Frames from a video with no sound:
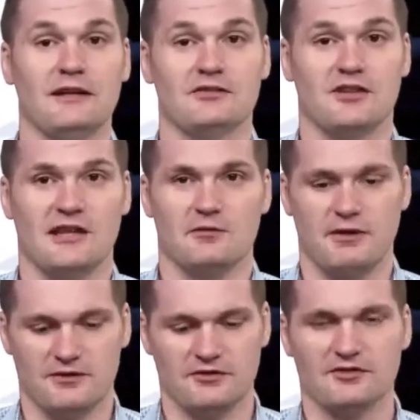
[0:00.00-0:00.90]
so they would rather
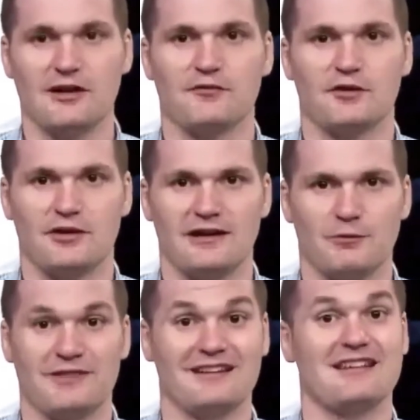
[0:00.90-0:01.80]
suffer with
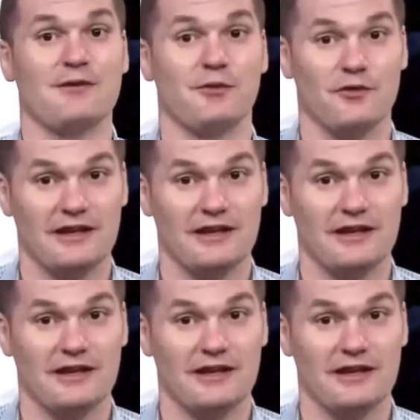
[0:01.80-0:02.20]
the devil they